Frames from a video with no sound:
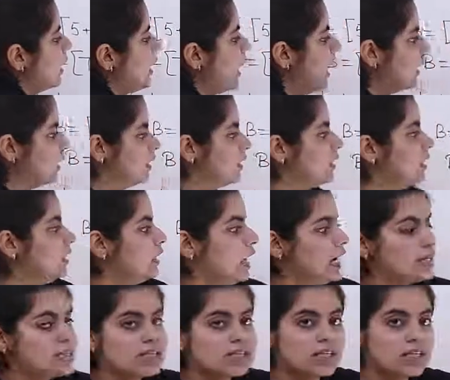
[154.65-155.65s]
And the
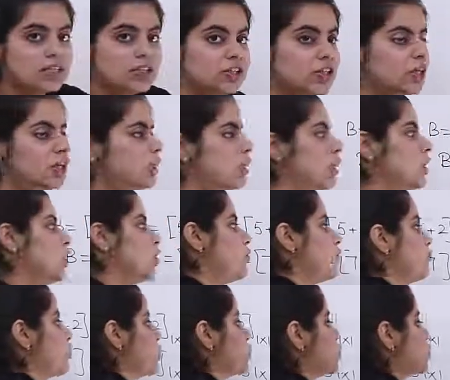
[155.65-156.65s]
answer here
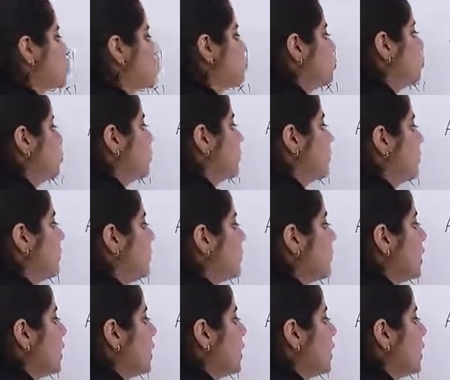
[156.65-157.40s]
was 2 only.